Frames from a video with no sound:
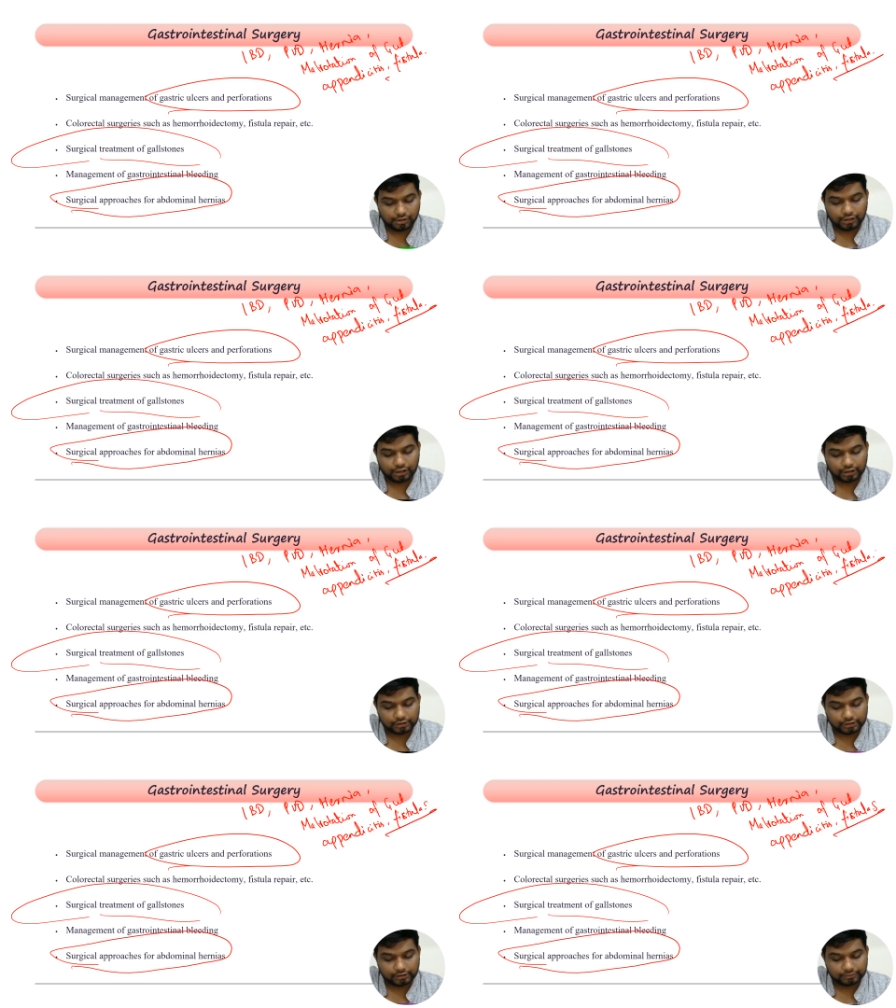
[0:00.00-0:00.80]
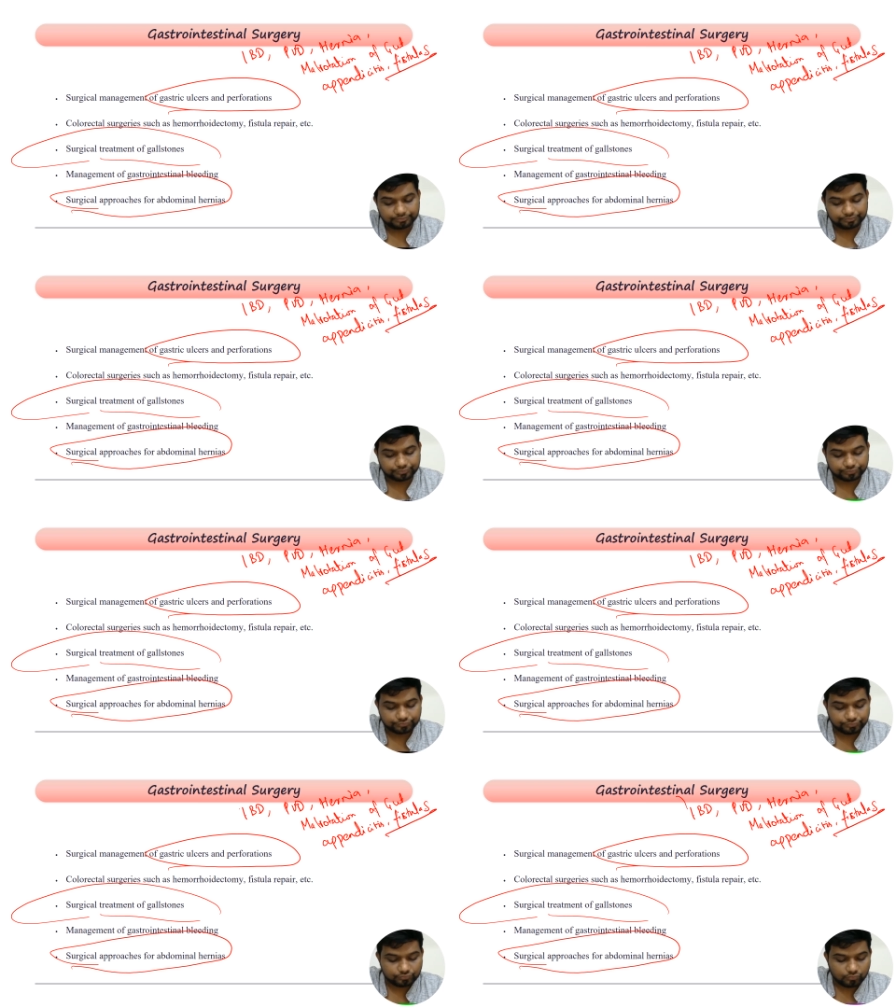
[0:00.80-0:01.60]
are the
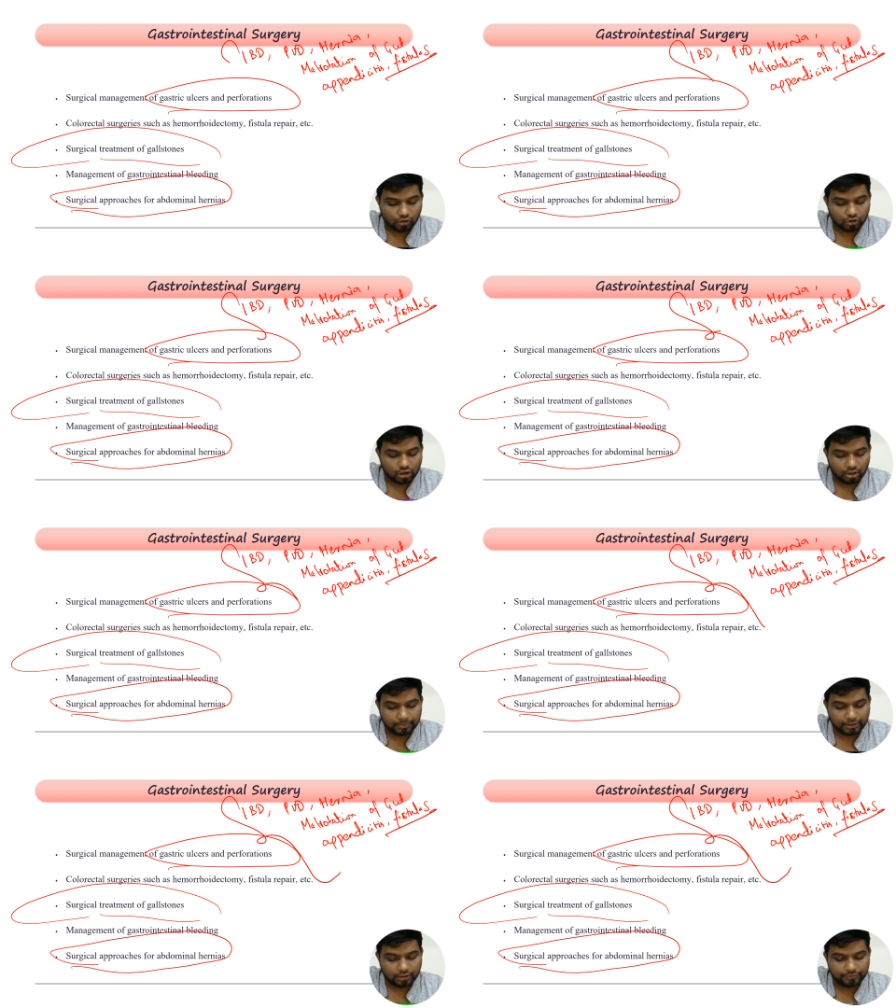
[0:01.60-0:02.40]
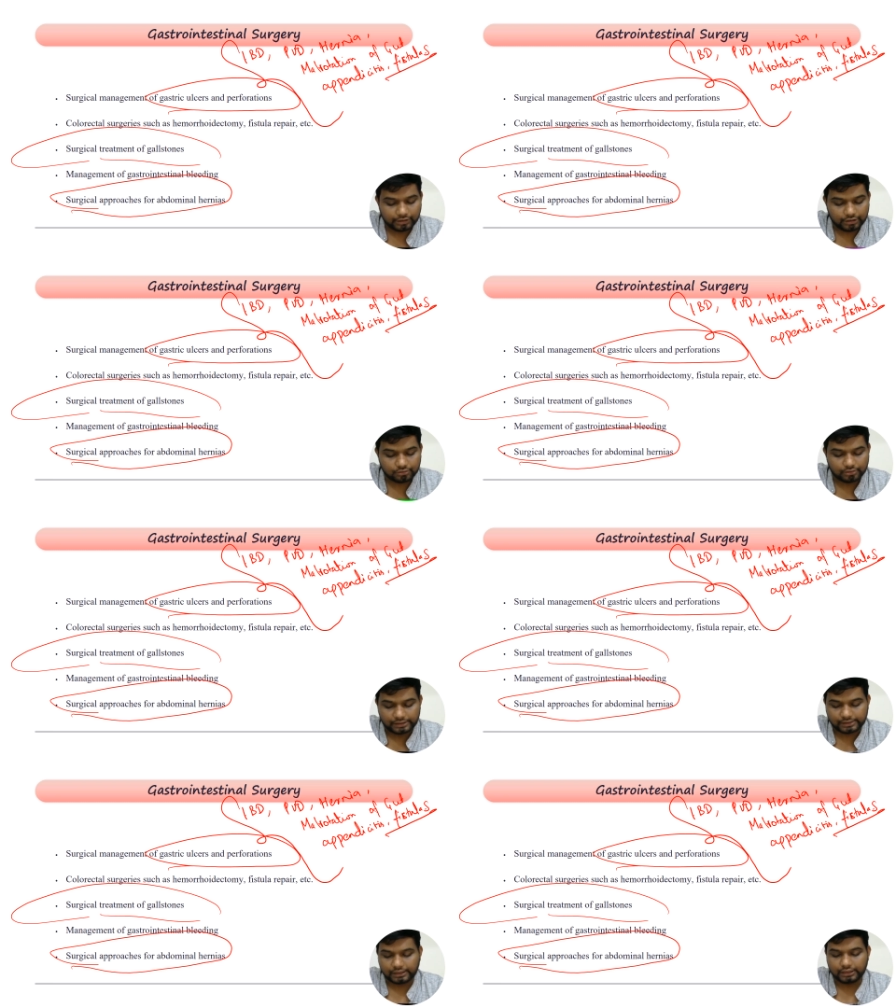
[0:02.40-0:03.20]
topic of
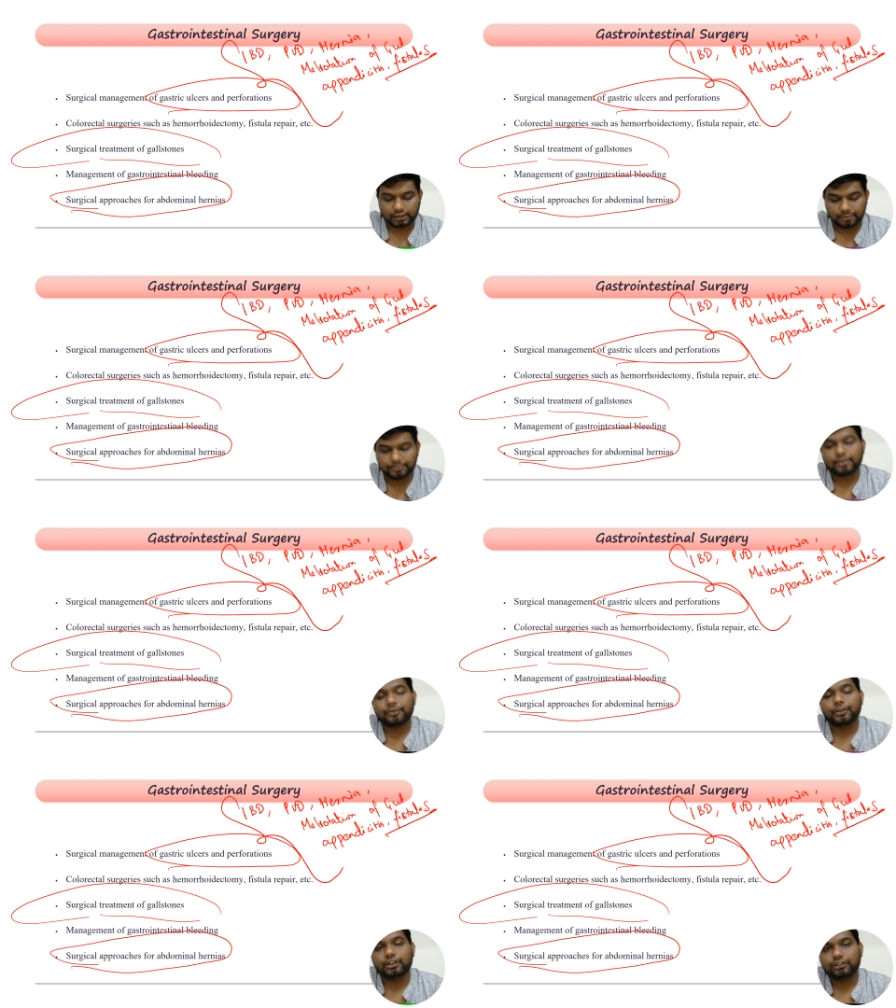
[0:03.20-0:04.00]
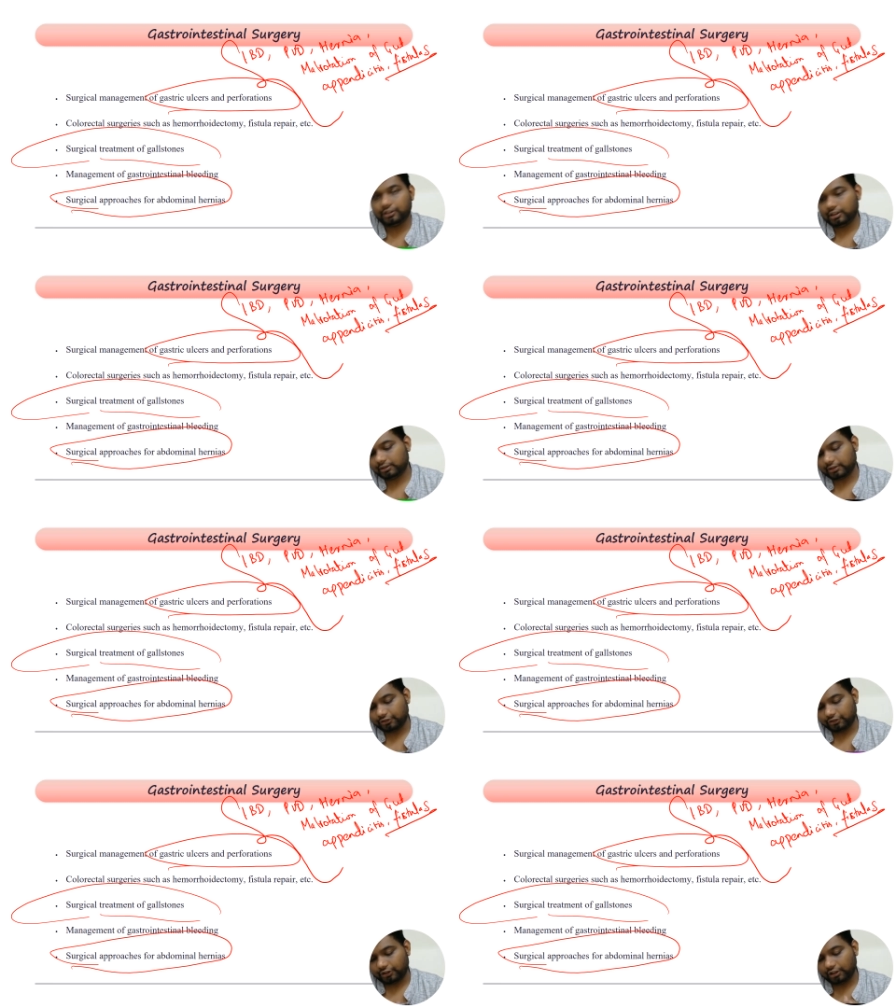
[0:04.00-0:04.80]
interest in terms of your GA
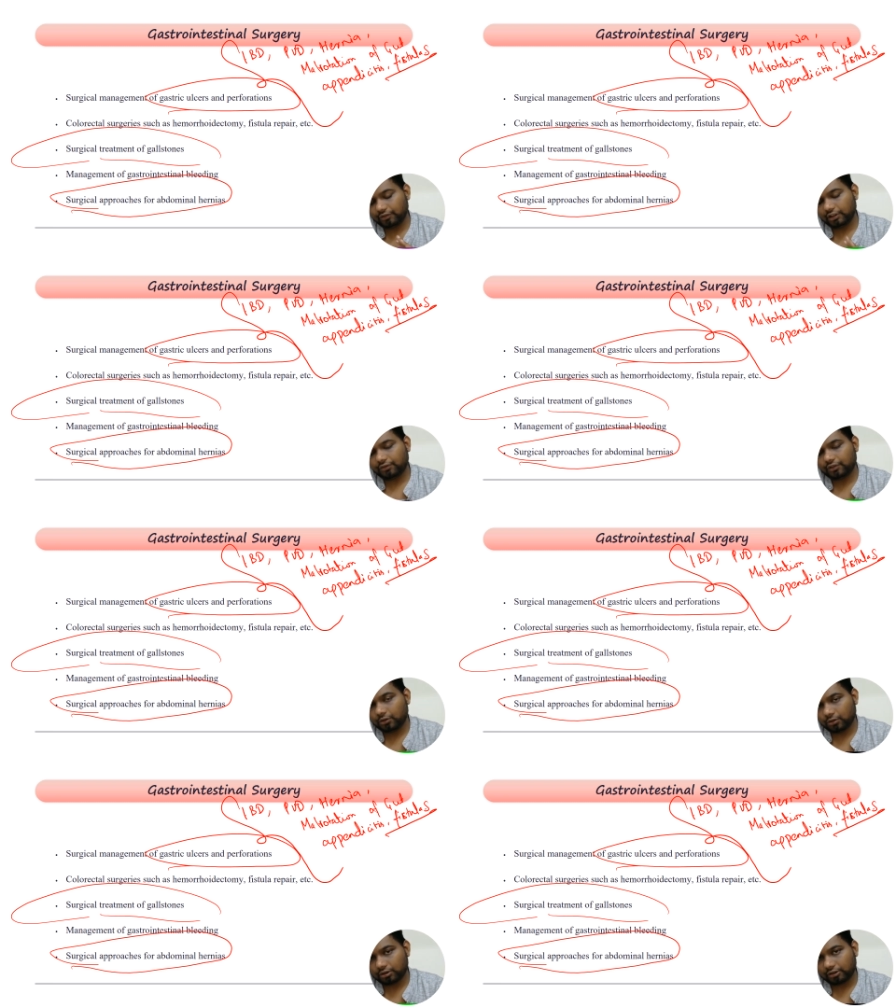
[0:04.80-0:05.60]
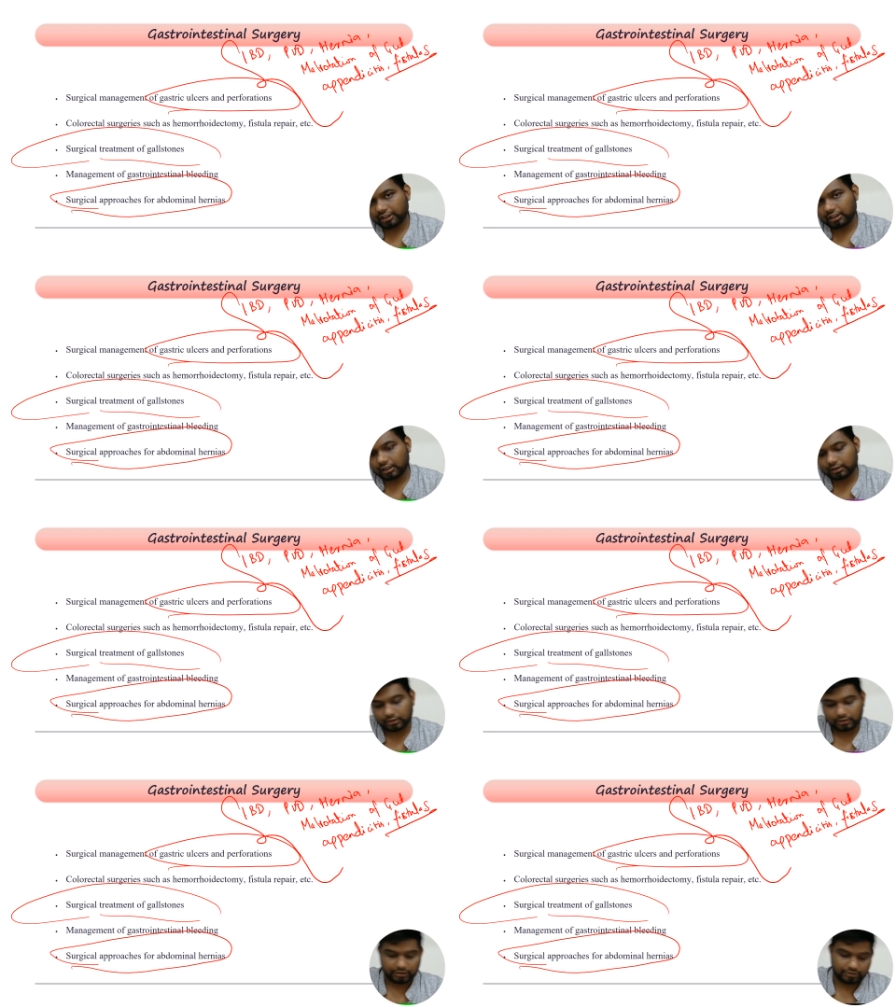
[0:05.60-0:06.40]
surgery. Even if you don't read the other
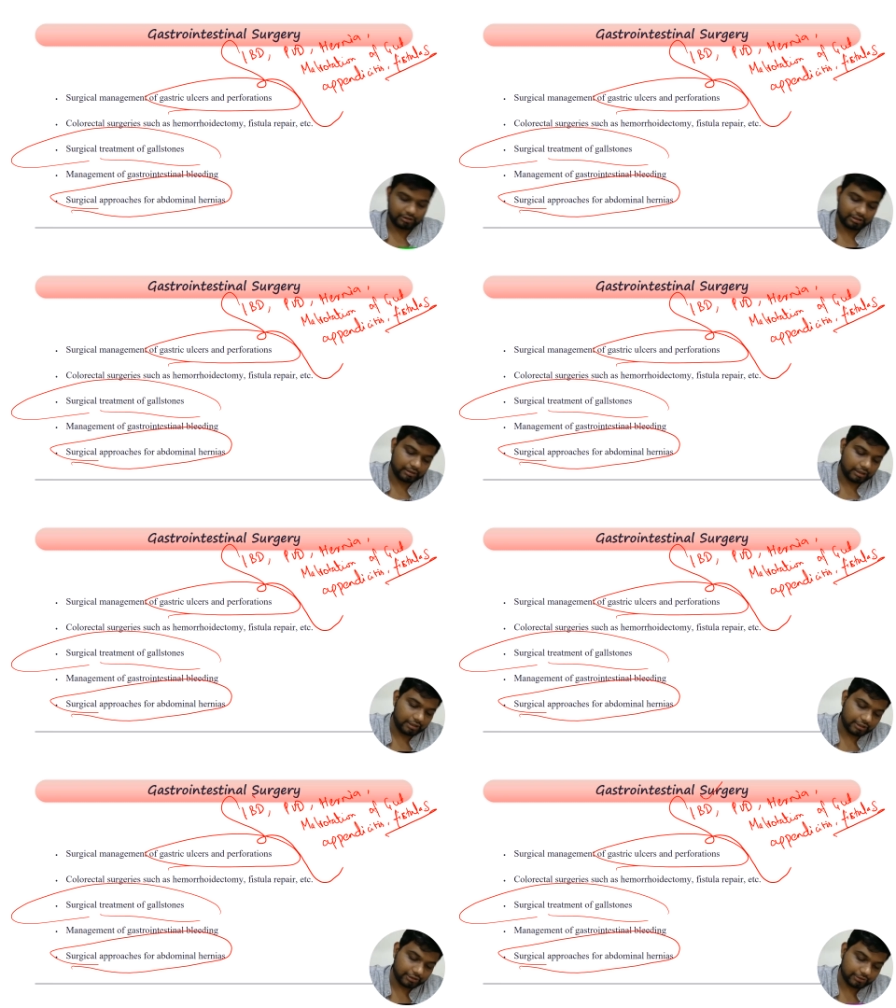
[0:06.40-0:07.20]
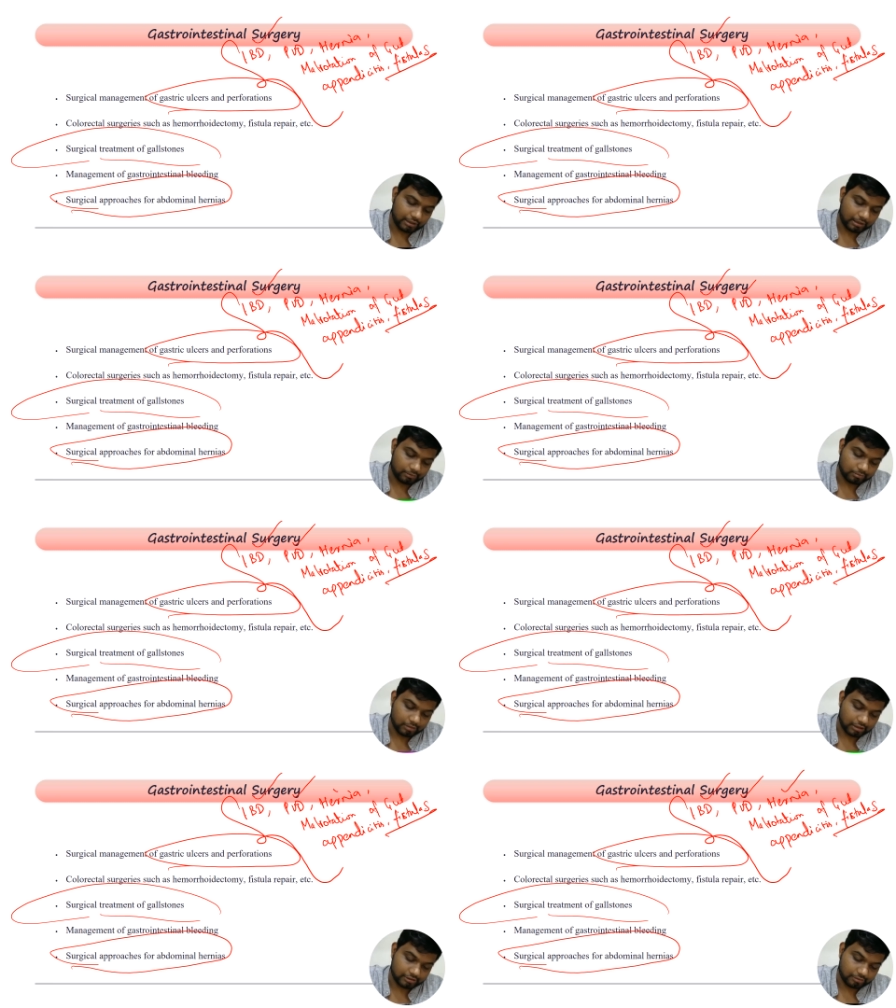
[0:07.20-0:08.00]
things, these areas you have to
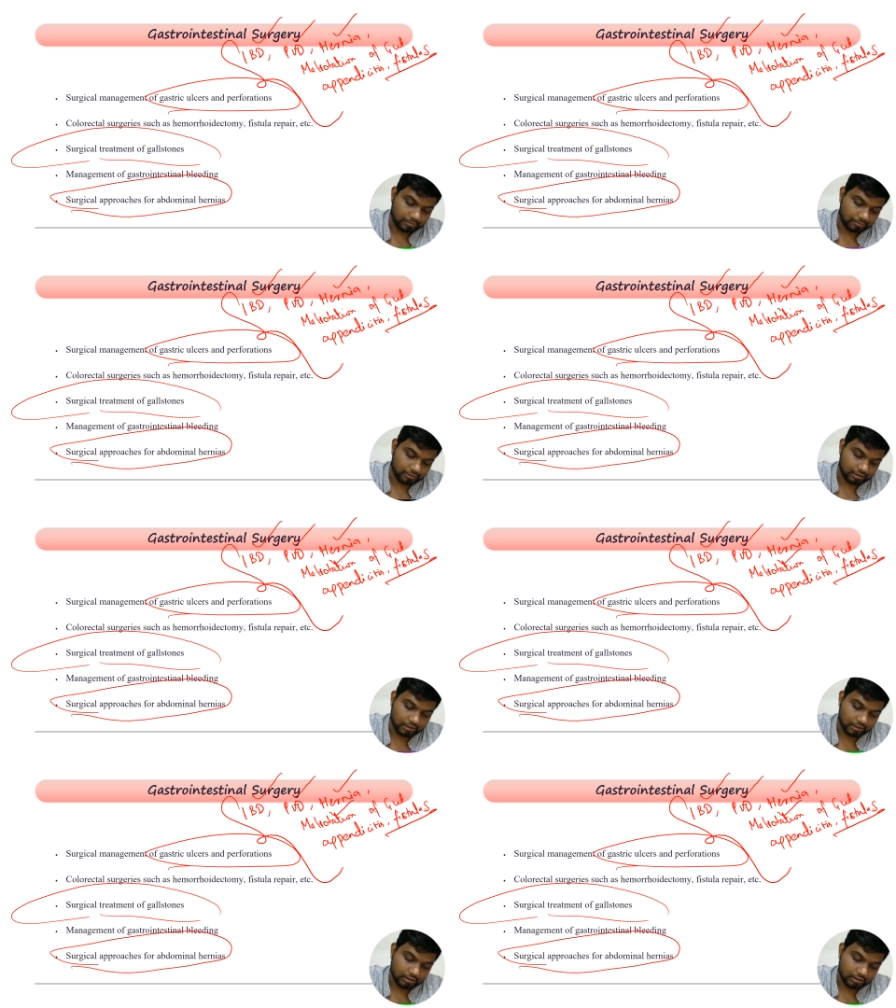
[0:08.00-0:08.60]
master, people.